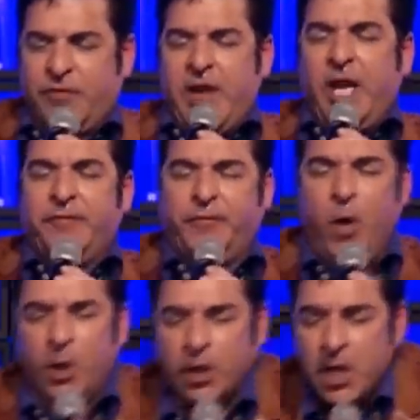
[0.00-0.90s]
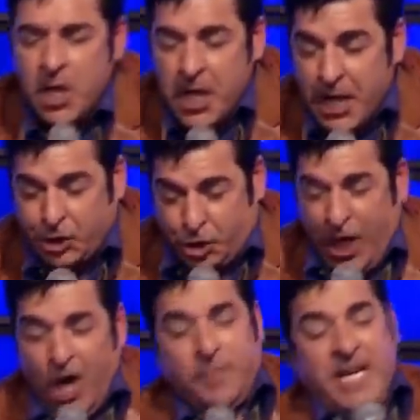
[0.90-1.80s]
Therefore, it
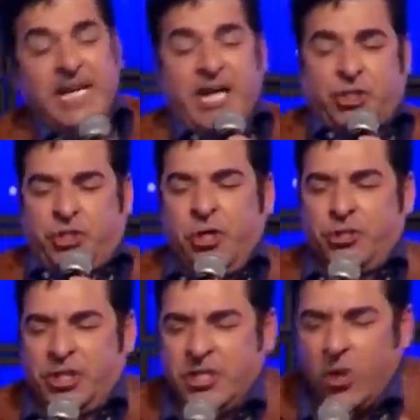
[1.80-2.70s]
shall be next Tuesday in your